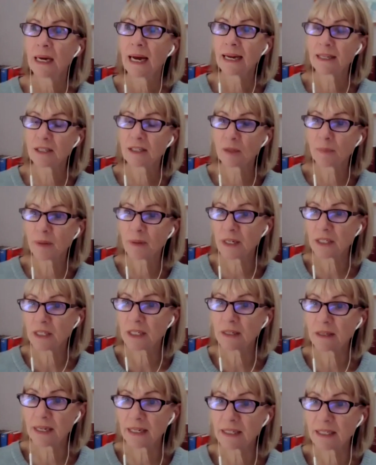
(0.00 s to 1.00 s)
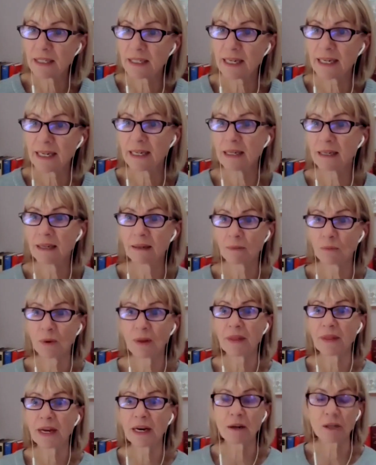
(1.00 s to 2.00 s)
as the person they'd seen when
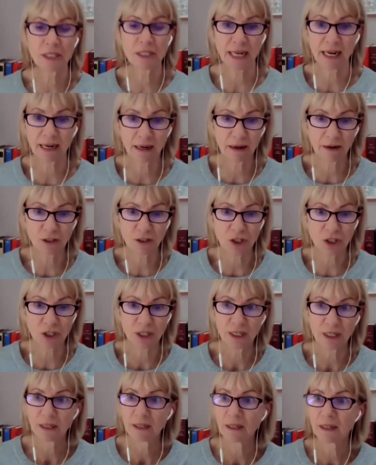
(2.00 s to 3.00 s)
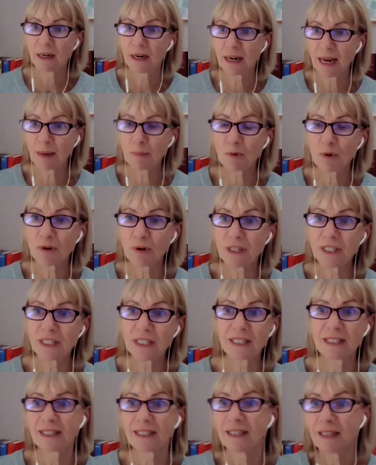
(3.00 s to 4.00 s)
they last had lunch
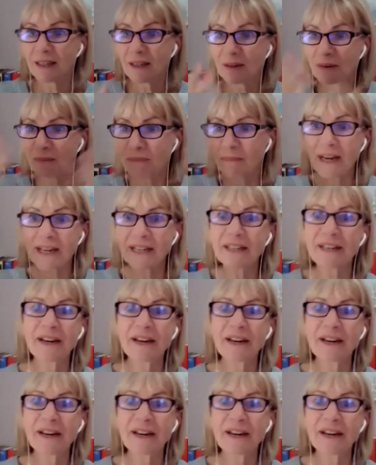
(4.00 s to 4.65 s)
glamorous, made